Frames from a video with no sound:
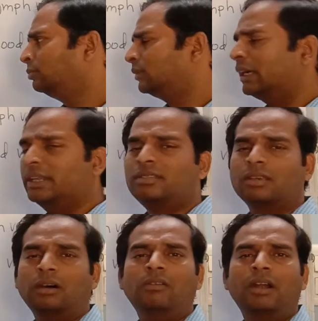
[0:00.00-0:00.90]
it is
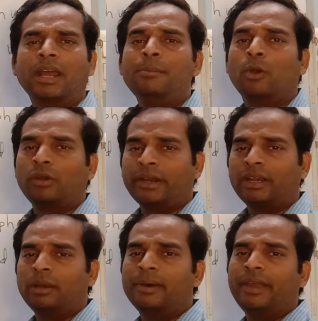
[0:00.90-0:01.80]
covered and
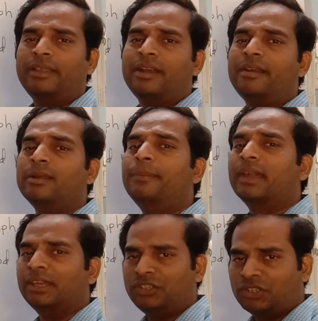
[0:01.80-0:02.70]
protected by that rib
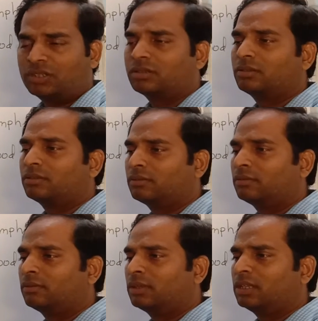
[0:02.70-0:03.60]
cage.
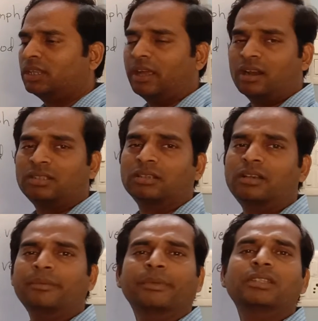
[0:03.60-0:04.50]
There are
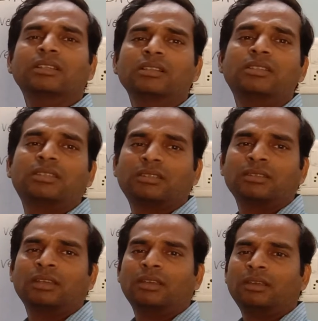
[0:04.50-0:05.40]
certain muscles
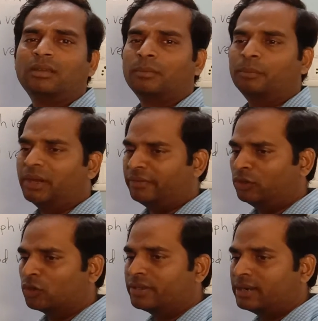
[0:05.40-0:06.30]
between
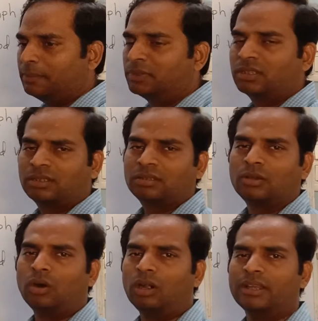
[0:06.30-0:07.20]
those ribs
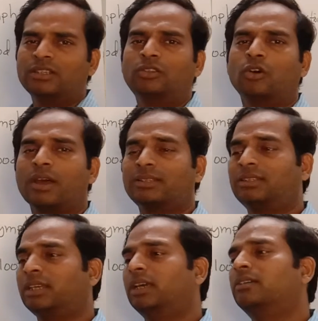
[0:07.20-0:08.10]
called as a
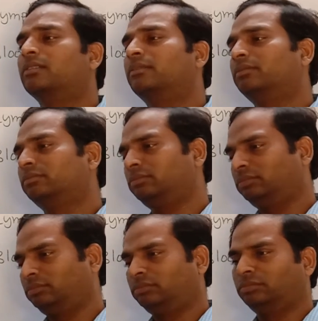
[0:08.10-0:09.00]
thoracic
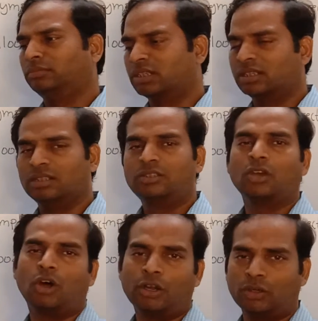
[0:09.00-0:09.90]
muscles,
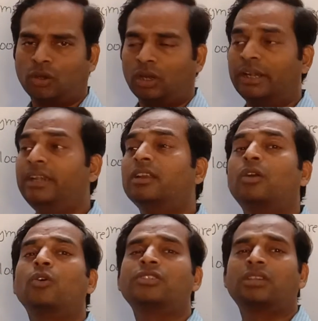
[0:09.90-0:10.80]
or you call
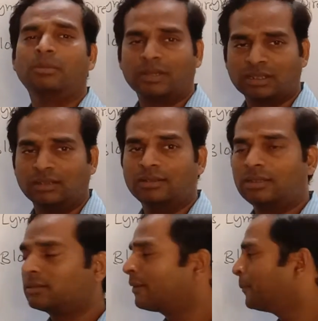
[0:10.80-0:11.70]
intercostal
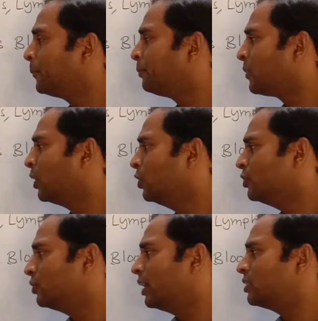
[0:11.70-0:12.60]
muscles.
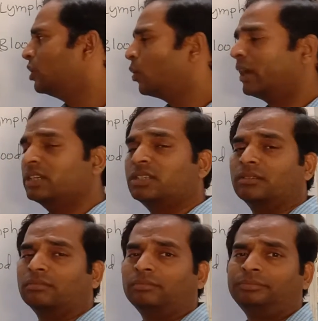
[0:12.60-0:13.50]
So that's the location.
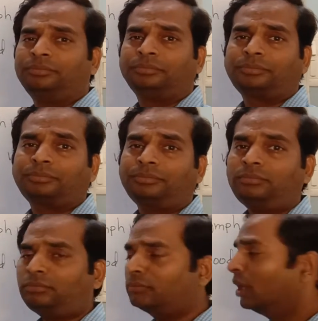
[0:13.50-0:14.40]

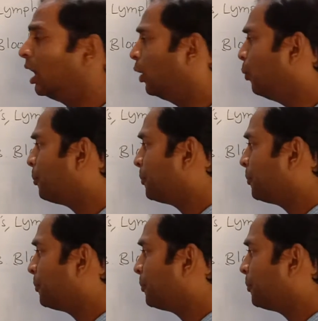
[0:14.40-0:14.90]
Now,